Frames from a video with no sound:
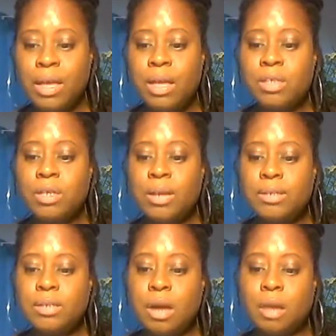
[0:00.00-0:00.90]
So let's
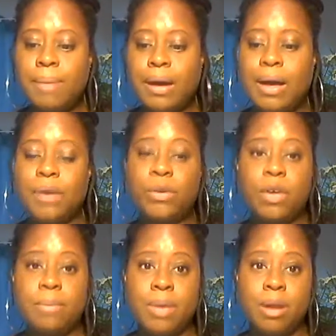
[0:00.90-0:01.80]
talk about how you
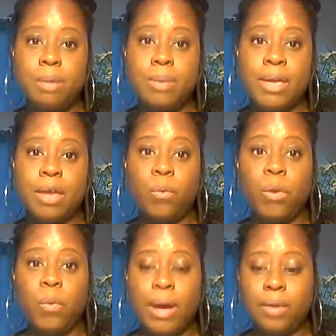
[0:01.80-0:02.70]
can begin
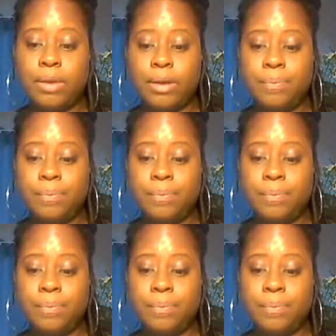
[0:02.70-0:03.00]
rewilding.